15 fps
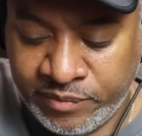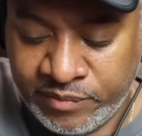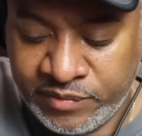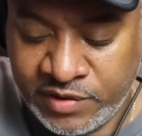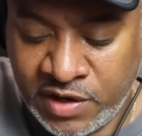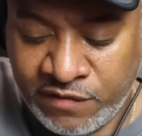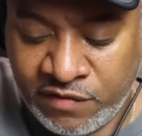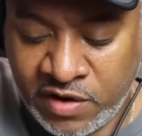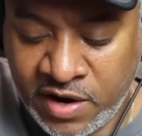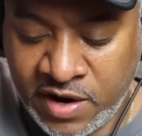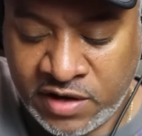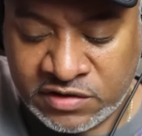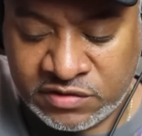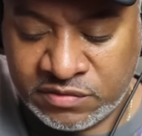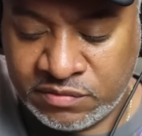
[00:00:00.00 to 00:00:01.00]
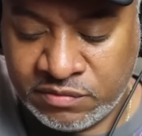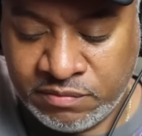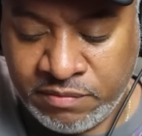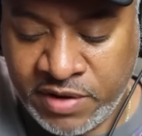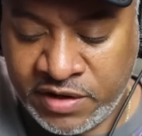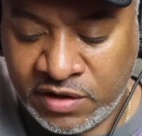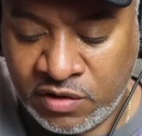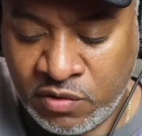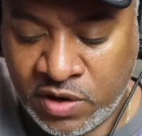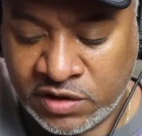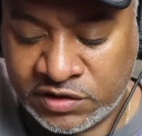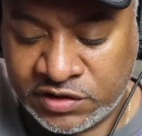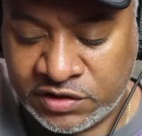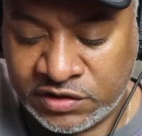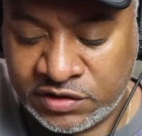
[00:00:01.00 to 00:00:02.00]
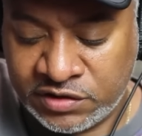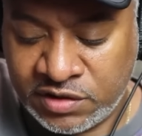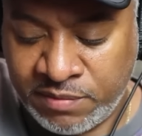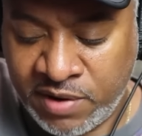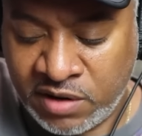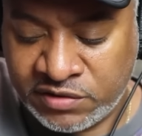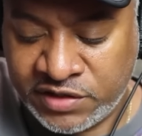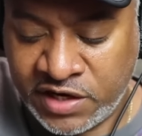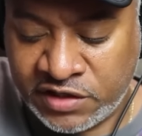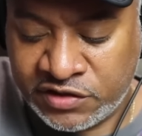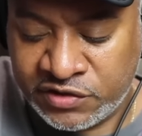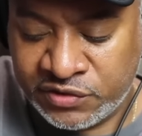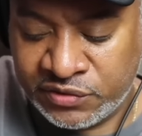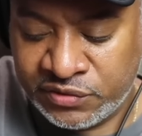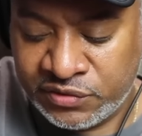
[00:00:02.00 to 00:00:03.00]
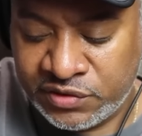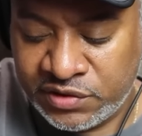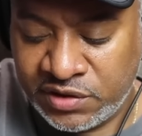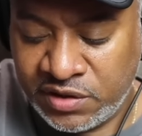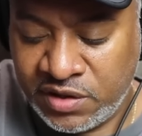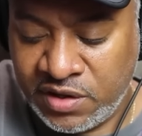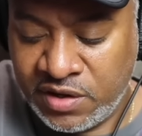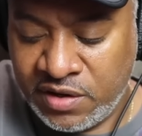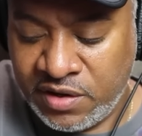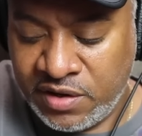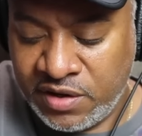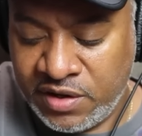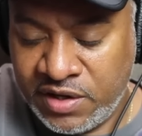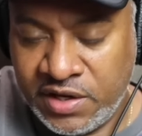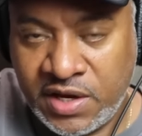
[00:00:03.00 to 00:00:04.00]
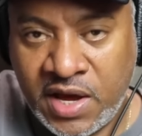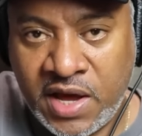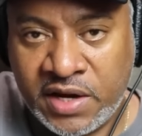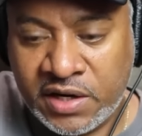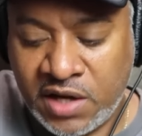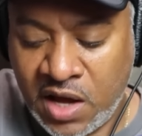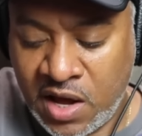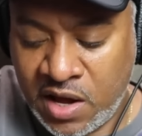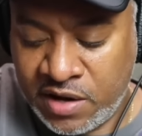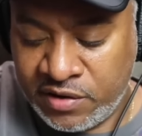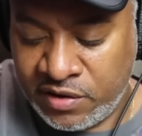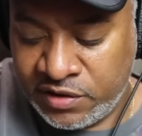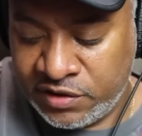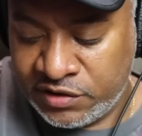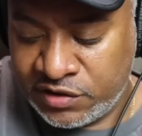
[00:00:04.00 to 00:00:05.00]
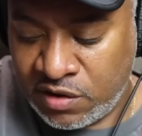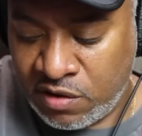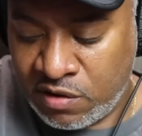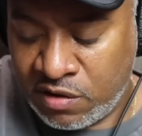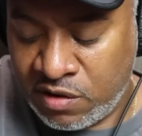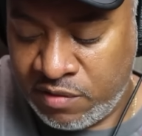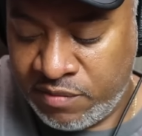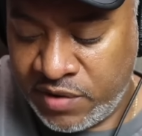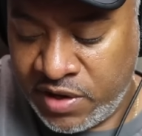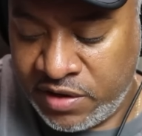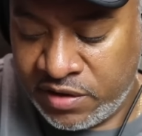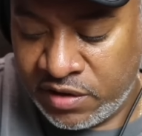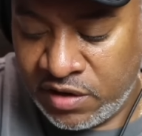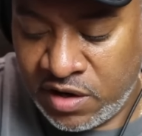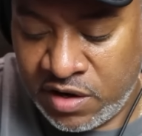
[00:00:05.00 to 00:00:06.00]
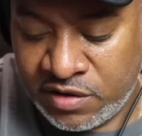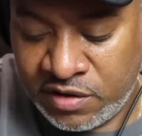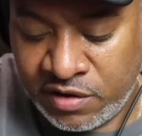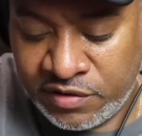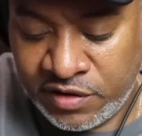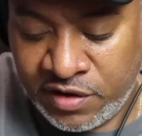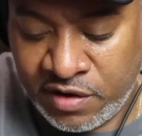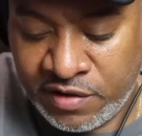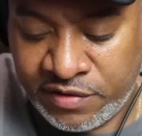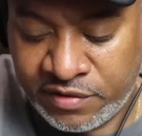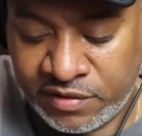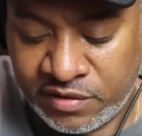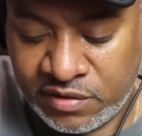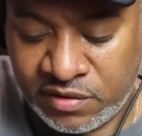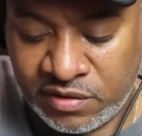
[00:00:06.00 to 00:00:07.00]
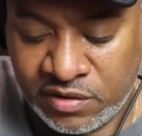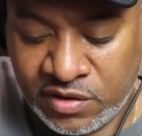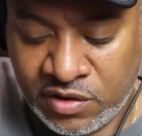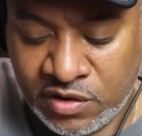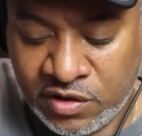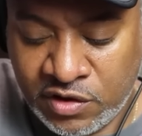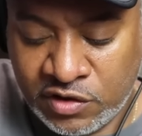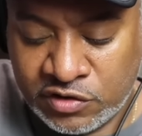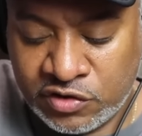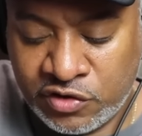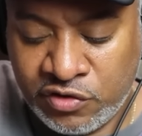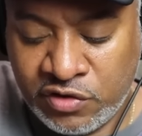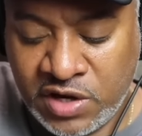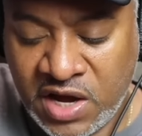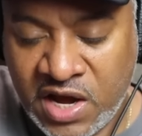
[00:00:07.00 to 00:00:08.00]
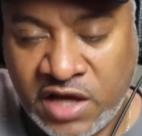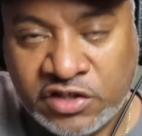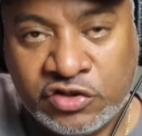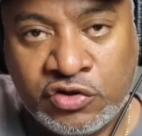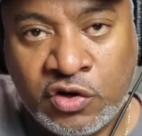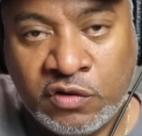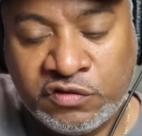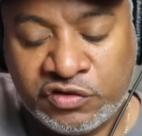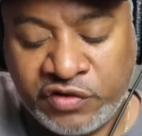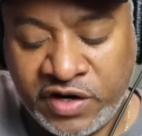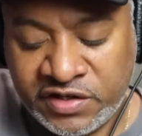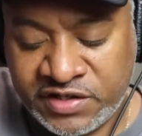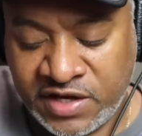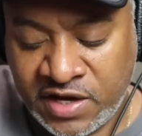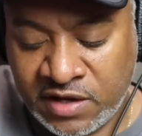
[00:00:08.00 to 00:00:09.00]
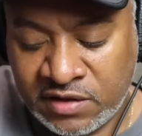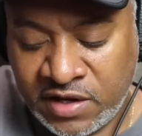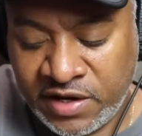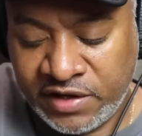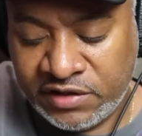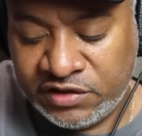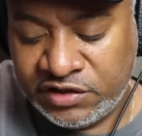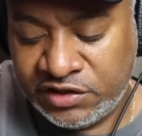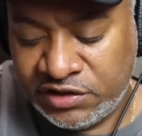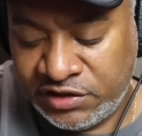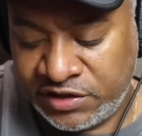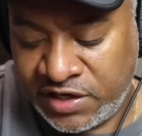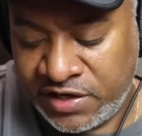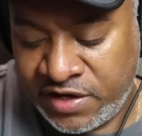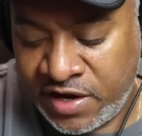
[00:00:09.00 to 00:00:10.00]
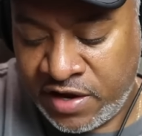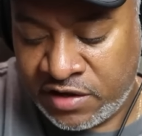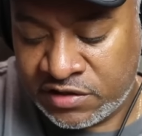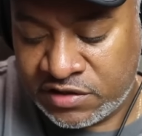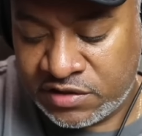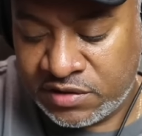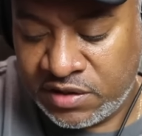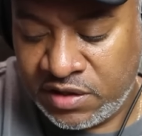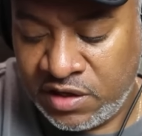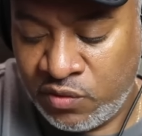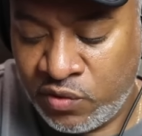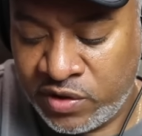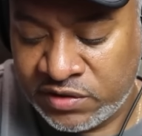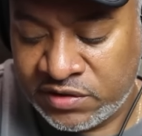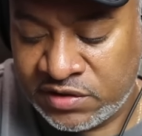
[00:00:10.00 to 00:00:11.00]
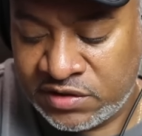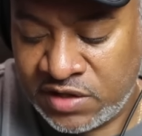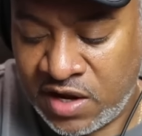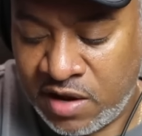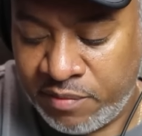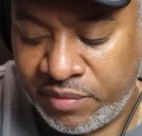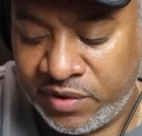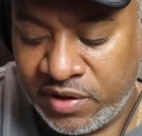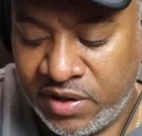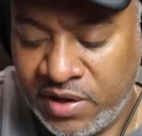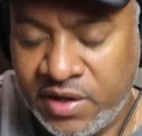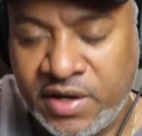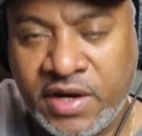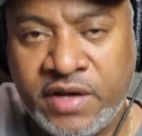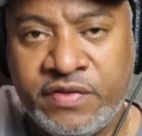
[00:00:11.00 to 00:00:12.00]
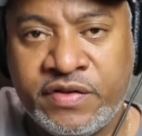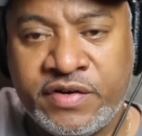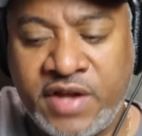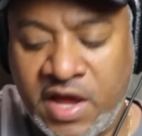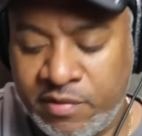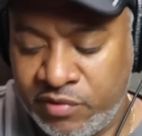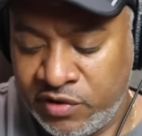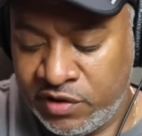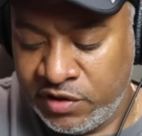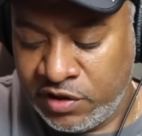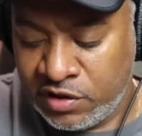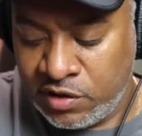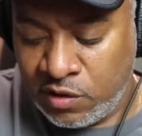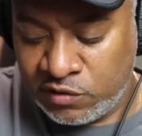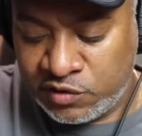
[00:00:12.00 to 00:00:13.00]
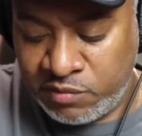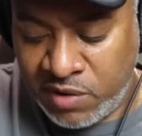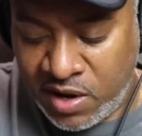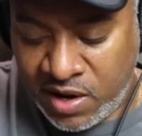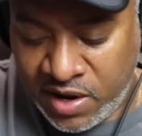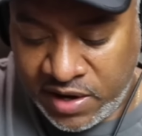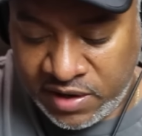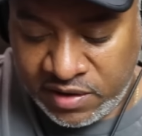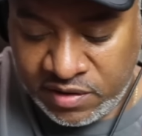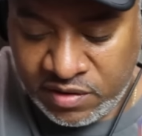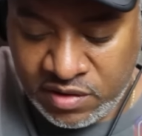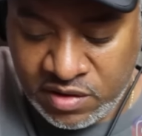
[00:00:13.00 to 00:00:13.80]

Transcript: Never asked many questions about tattoos. He had God on his arm and a gun on the other. So you guys drove straight to LA? She said, yes. He wanted to stop in the neighborhood close by.